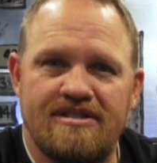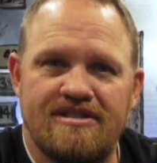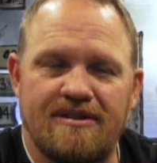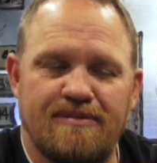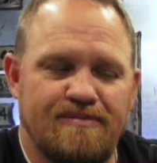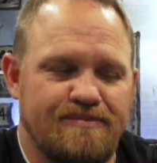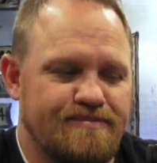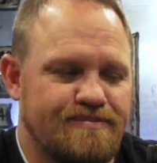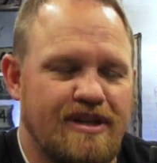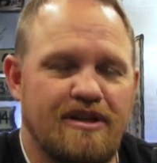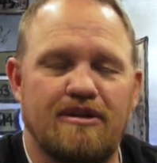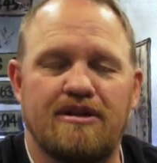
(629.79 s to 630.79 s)
So
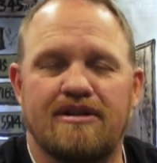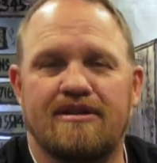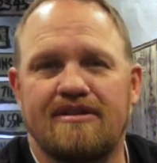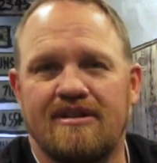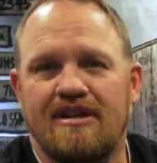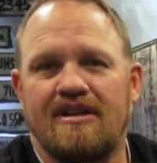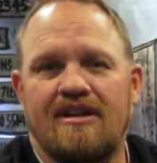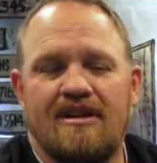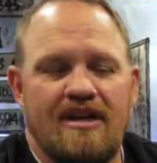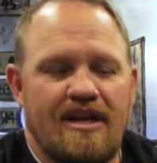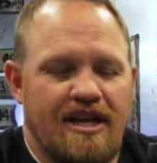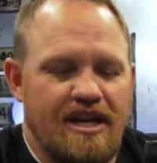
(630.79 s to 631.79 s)
take a look.
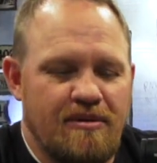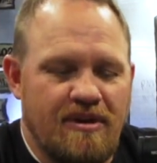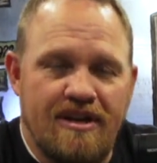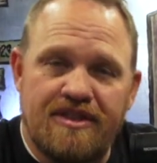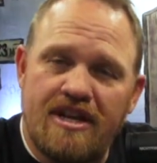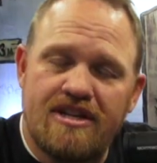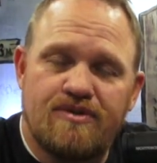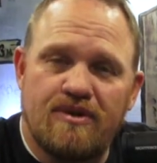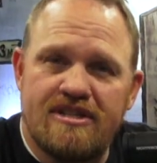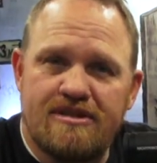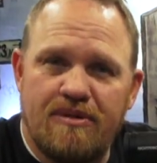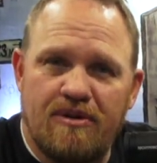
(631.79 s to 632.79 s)
Anyway, thanks for
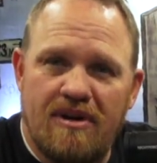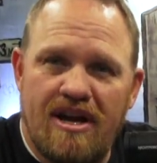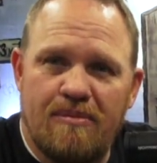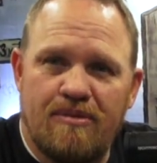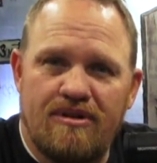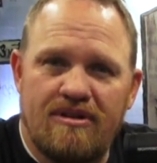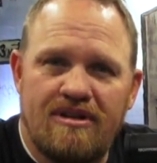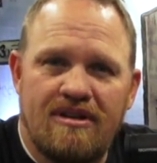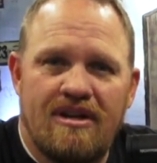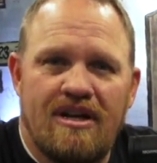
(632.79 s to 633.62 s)
listening to me ramble.